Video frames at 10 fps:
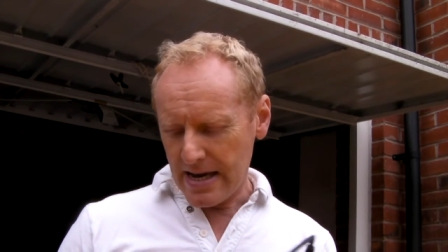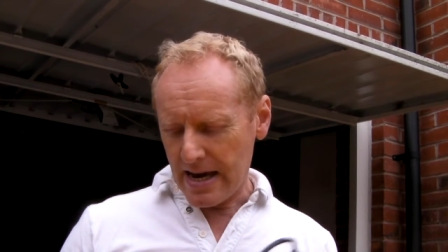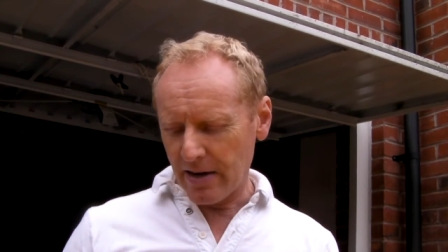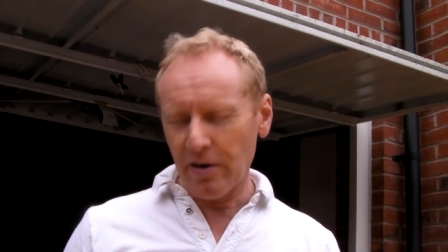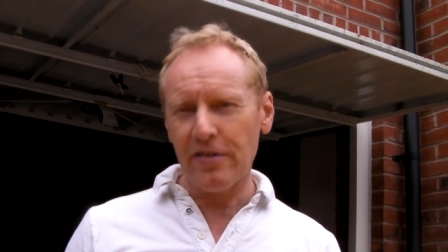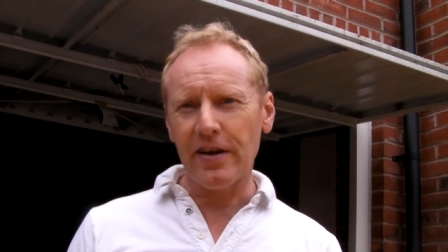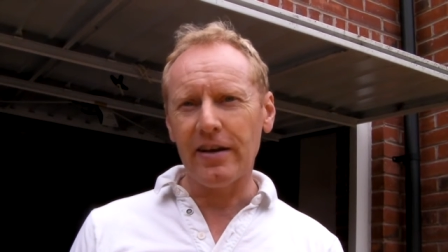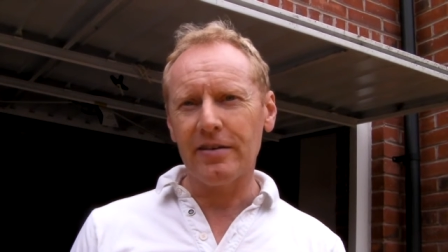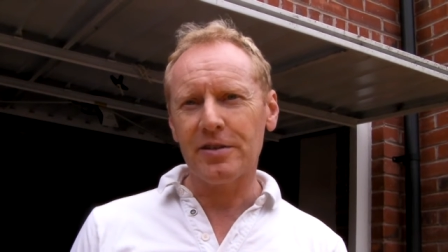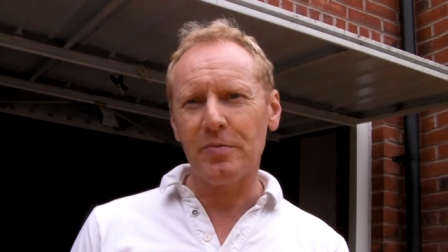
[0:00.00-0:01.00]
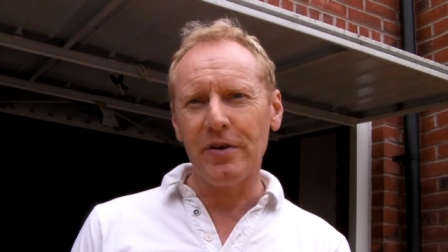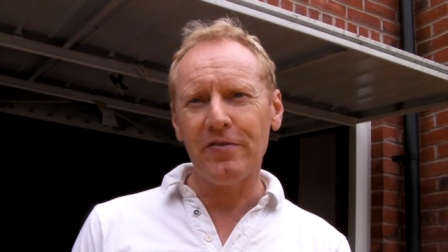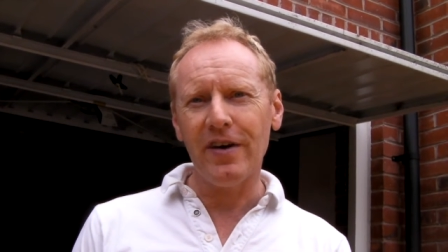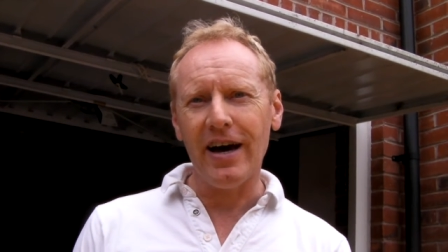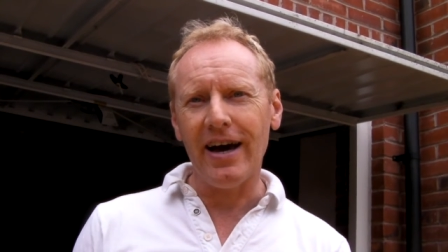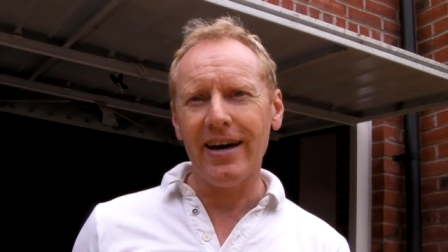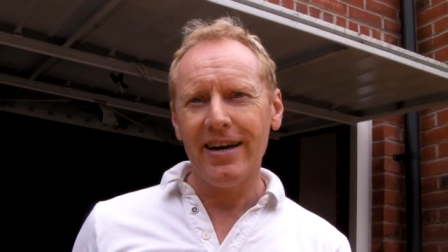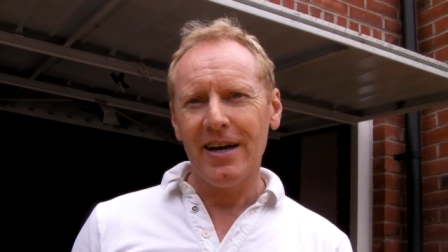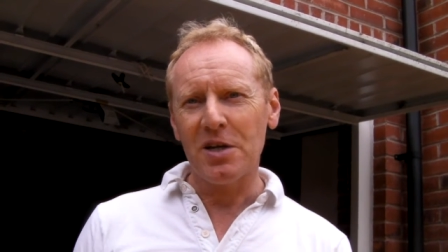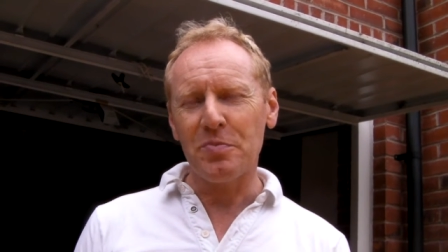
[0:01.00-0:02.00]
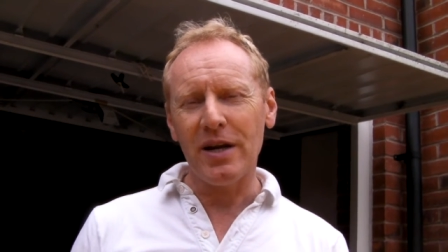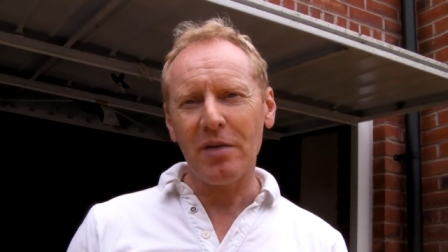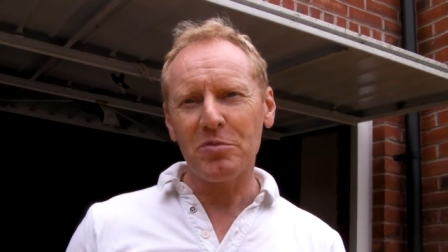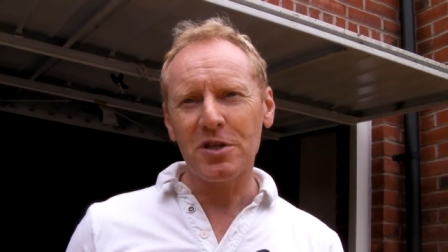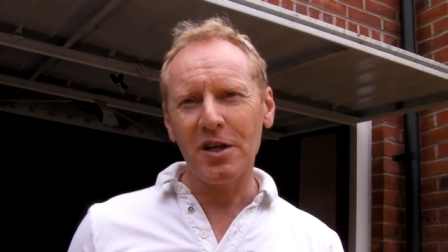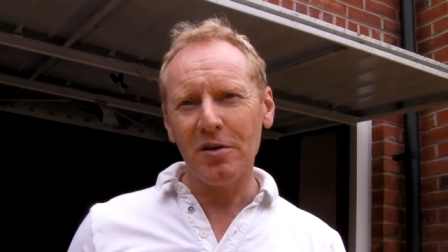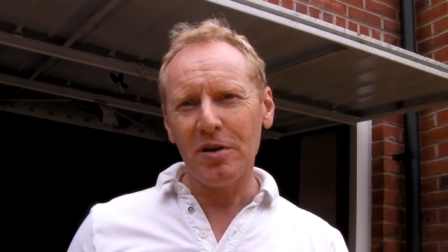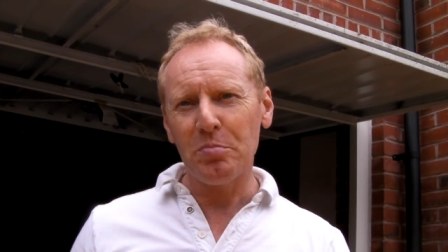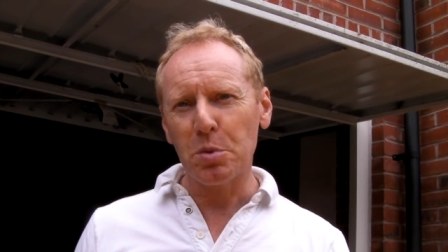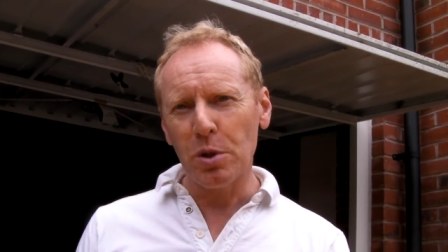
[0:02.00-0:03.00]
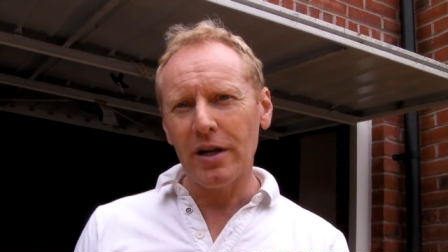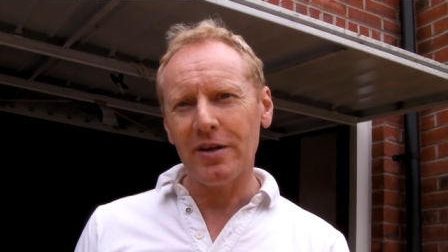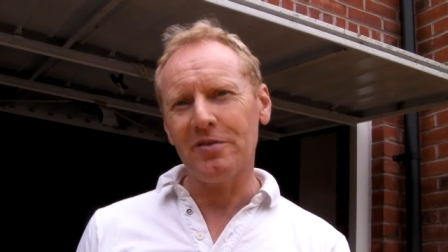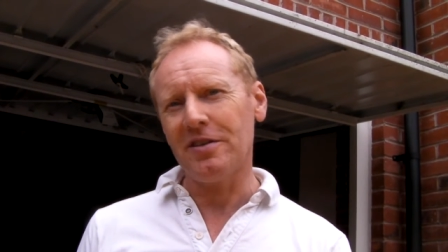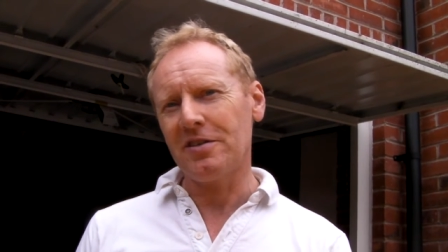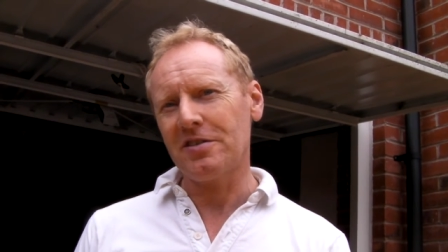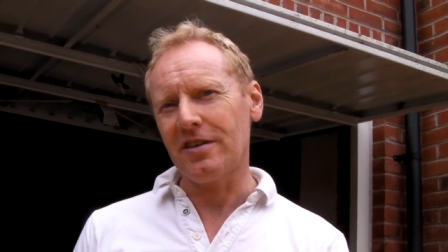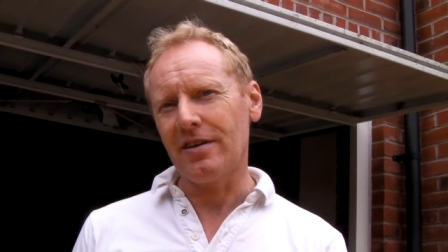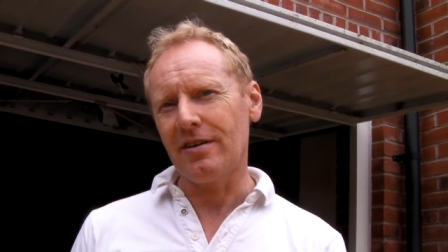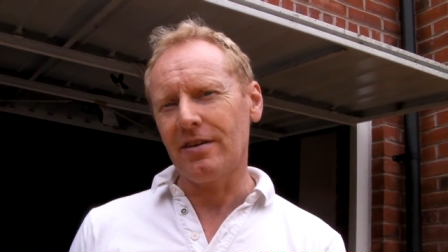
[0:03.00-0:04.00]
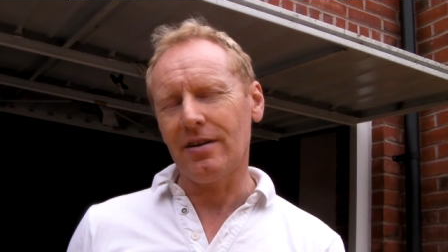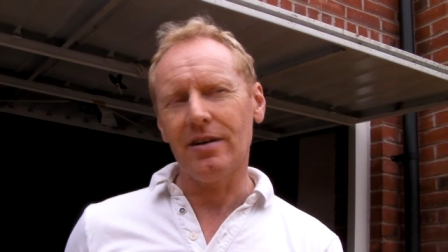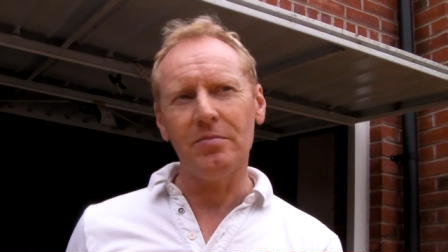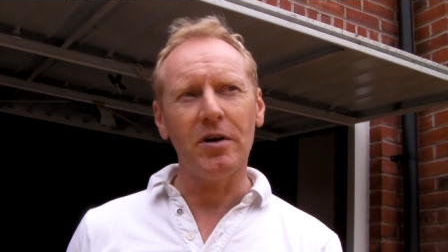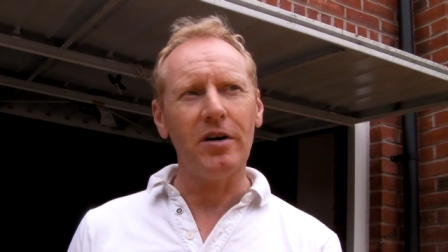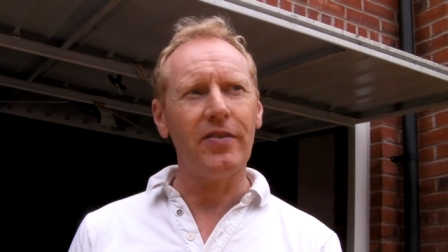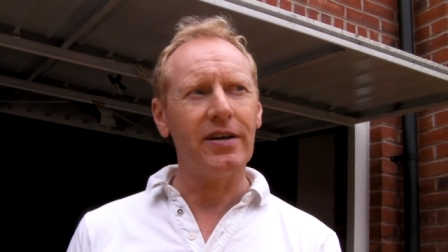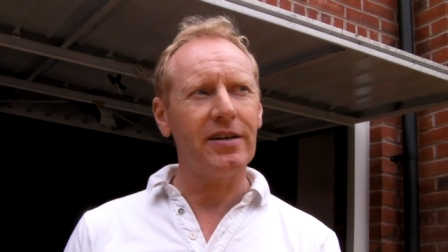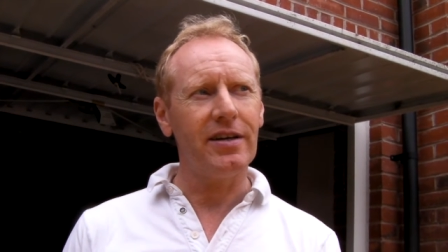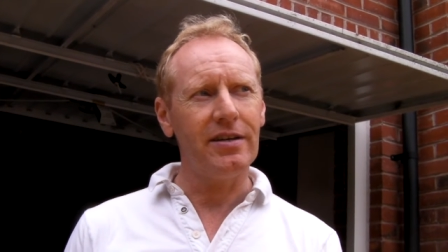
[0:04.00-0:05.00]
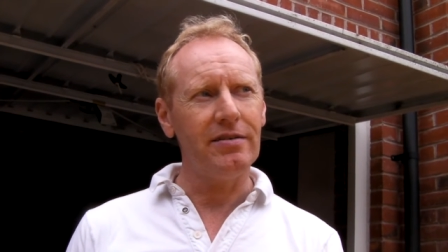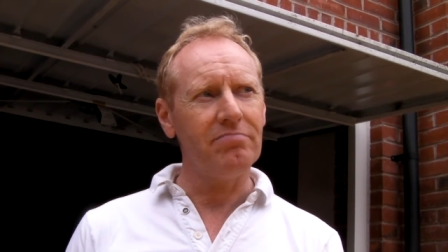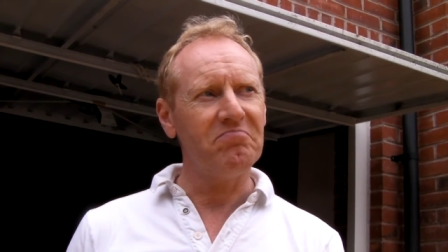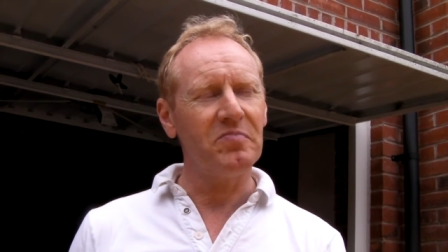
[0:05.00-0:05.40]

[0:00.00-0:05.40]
And I think, to be fair, it's been absolutely brilliant, this thing. I've had it in